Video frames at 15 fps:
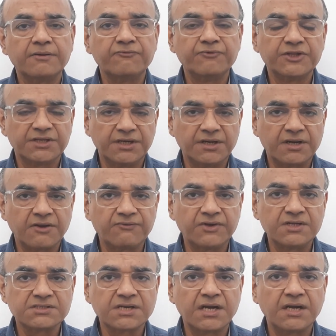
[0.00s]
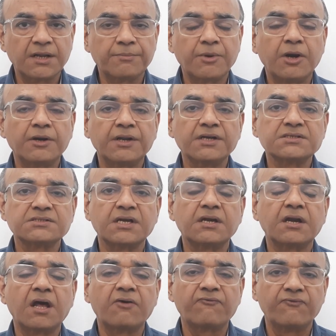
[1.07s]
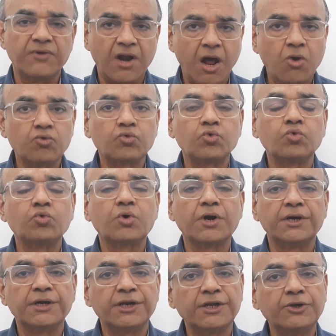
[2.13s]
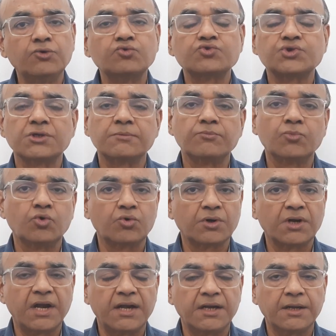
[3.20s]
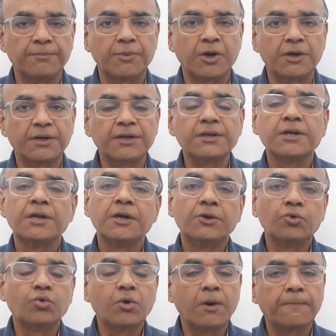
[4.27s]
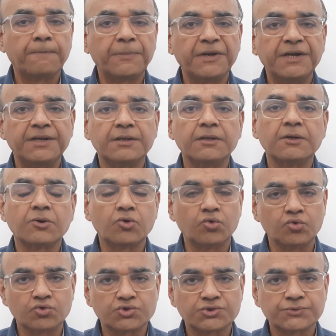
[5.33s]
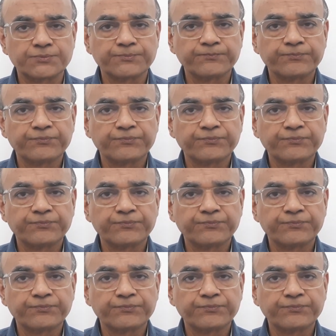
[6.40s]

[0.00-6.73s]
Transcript: with intravenous antibiotics and are now to continue some oral antibiotic to complete the course.